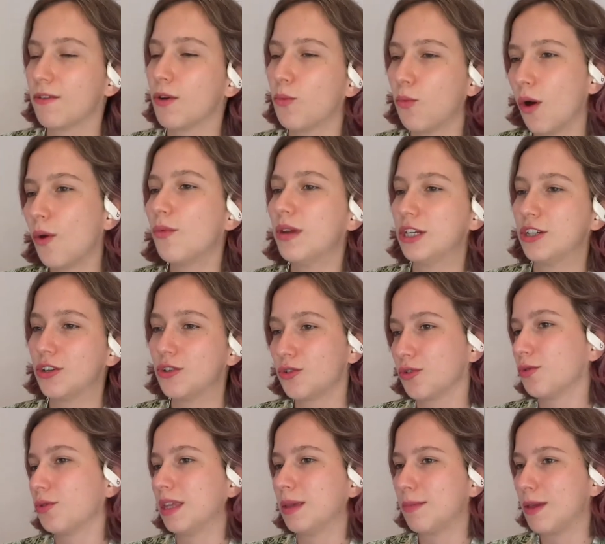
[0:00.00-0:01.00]
for what we should
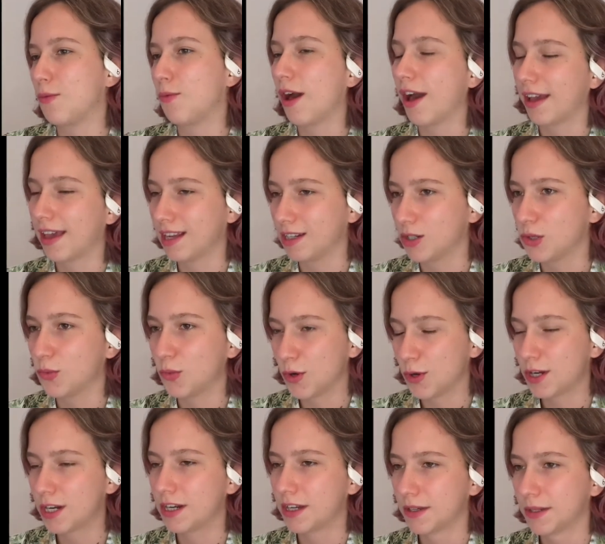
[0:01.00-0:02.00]
truly be working
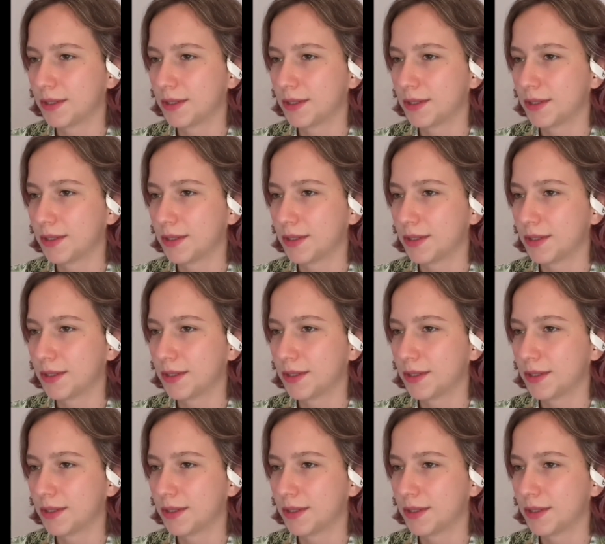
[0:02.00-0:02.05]
toward.